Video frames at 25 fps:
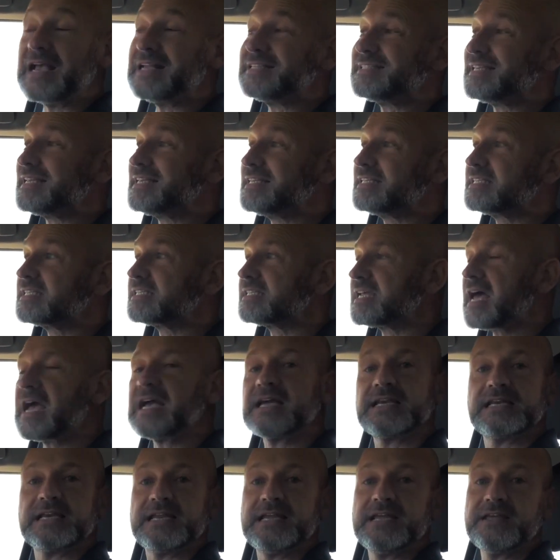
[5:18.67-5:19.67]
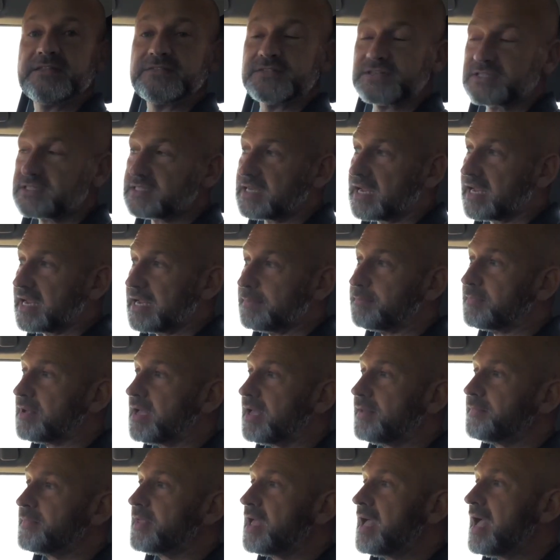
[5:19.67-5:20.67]
It's exactly the same.
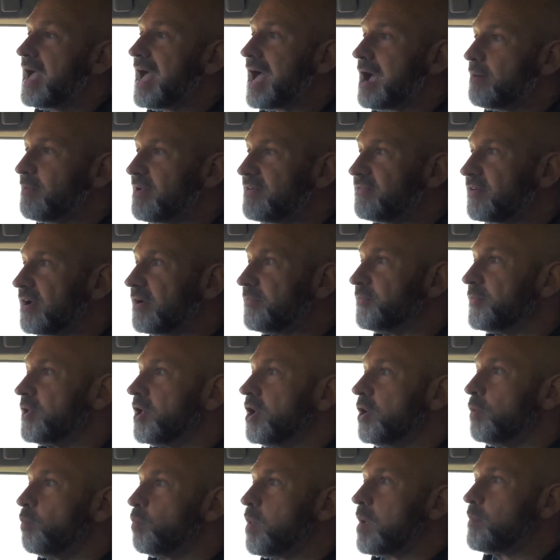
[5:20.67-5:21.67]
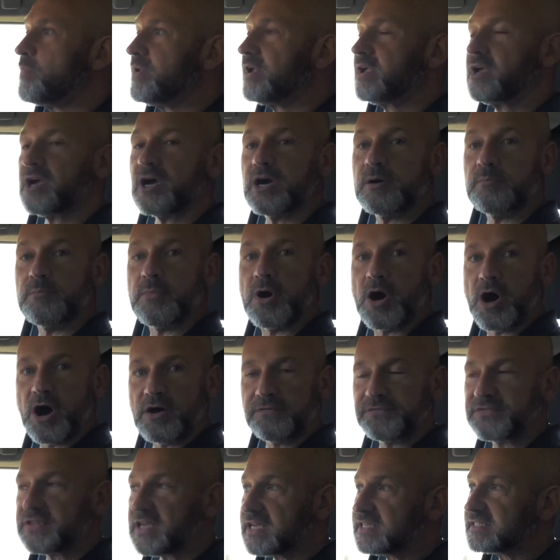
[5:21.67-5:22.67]
However, when we come
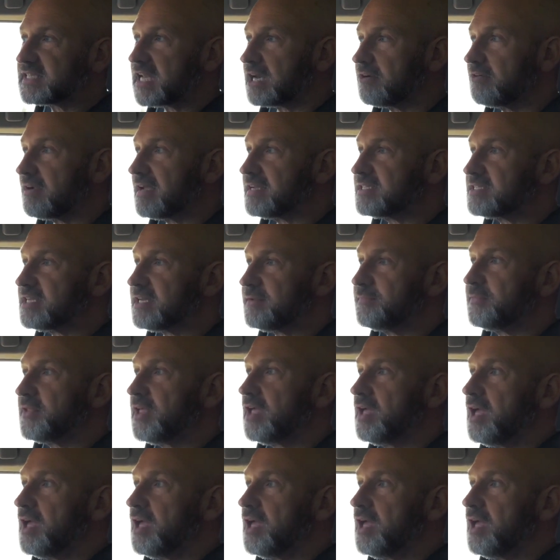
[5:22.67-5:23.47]
off the accelerator,